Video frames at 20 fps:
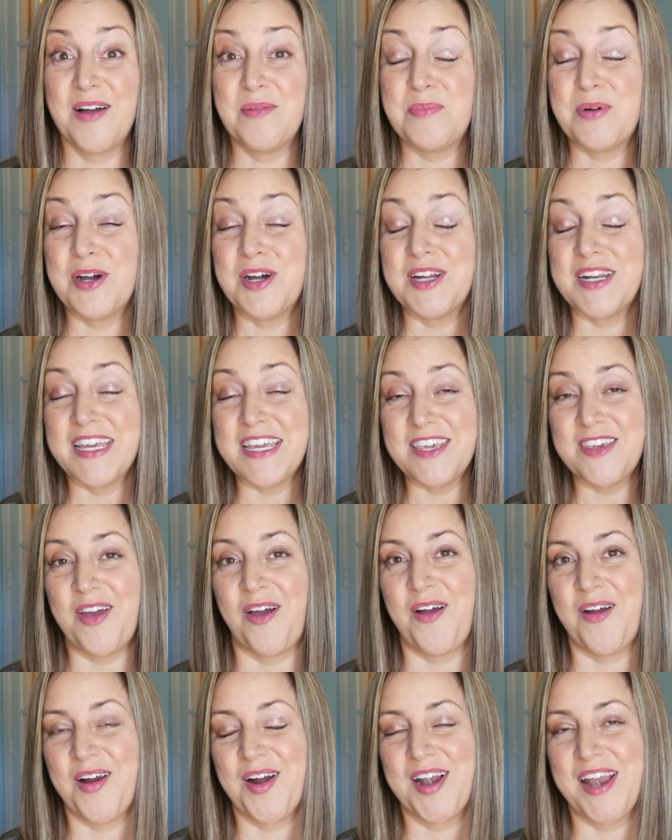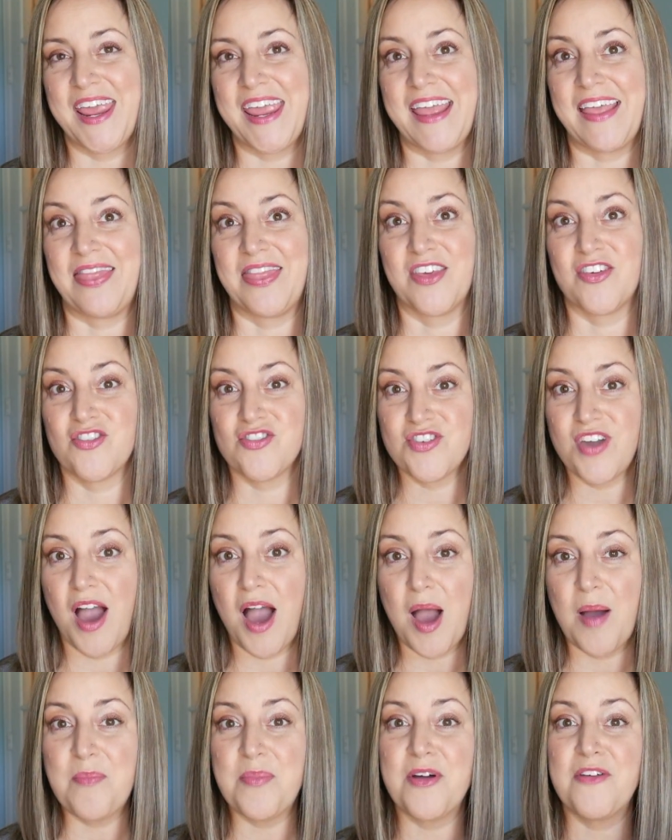putting yarn in the
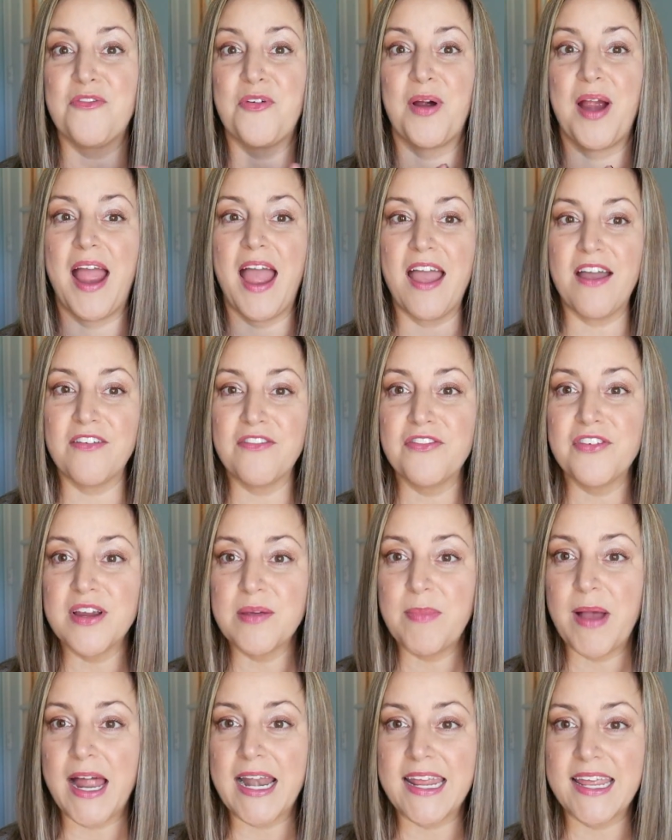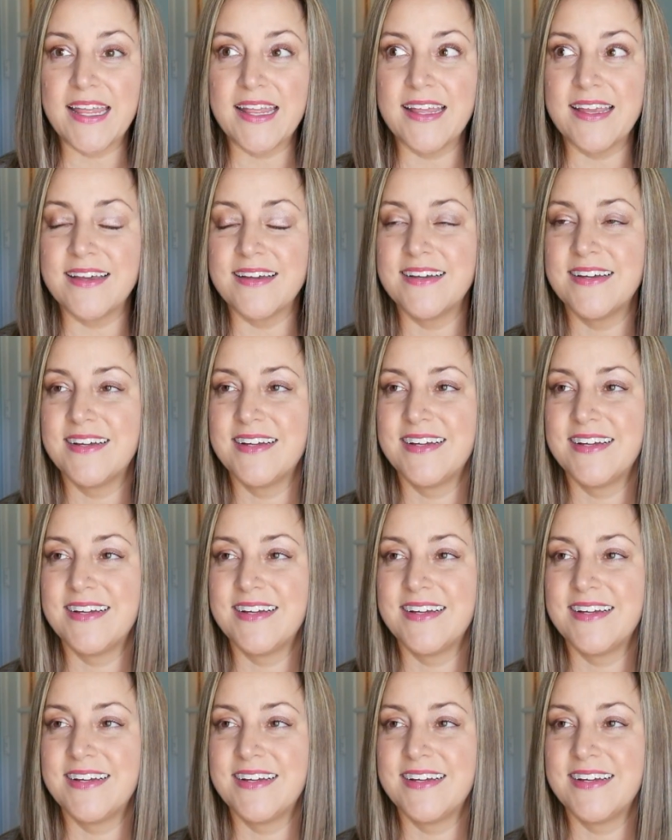shop for everybody.